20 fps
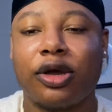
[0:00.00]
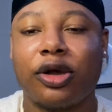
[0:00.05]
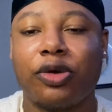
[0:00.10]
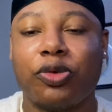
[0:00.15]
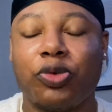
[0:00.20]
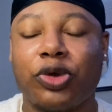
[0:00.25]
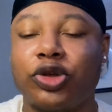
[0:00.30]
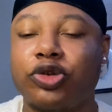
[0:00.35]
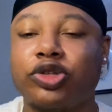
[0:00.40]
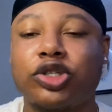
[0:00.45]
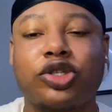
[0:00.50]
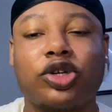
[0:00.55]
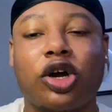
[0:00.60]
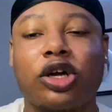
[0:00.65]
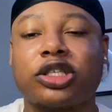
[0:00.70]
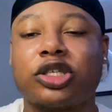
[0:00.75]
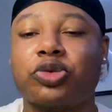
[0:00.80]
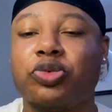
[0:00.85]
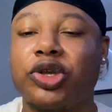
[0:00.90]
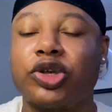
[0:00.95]
When you
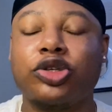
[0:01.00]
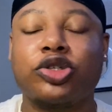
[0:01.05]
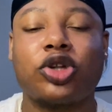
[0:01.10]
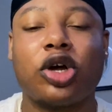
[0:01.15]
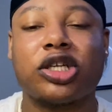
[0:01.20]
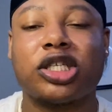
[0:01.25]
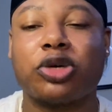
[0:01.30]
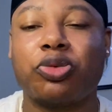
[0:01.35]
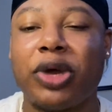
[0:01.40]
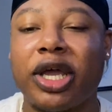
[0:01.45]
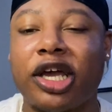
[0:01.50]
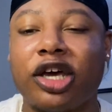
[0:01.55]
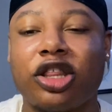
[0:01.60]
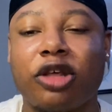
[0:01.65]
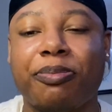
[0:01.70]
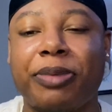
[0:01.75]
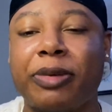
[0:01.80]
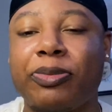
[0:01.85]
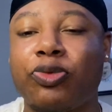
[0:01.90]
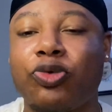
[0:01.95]
start to wake other
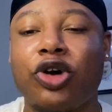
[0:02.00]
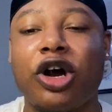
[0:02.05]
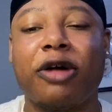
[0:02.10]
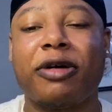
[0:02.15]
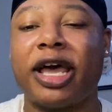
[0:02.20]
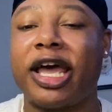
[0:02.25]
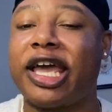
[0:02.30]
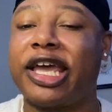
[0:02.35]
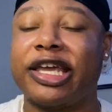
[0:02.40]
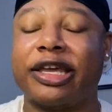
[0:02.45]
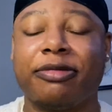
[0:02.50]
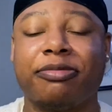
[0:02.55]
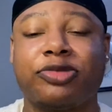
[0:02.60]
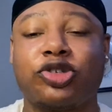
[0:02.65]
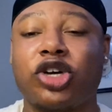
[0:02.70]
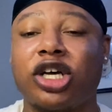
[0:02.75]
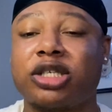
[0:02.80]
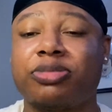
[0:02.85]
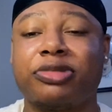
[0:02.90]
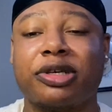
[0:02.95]
people up, hey,
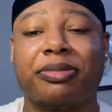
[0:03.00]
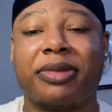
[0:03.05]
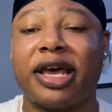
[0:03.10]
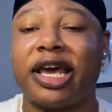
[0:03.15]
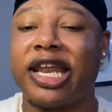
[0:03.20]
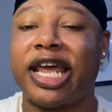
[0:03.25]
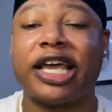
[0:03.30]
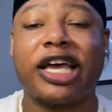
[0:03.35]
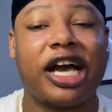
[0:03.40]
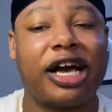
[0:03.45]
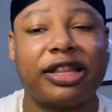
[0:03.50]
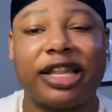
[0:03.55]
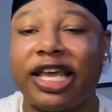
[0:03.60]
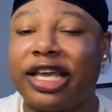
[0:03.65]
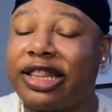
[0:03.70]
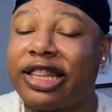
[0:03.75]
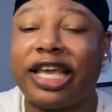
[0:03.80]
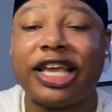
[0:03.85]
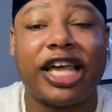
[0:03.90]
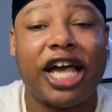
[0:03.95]
trust me, man, they
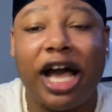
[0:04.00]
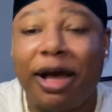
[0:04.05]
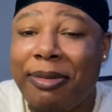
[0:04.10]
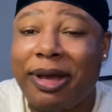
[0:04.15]
come.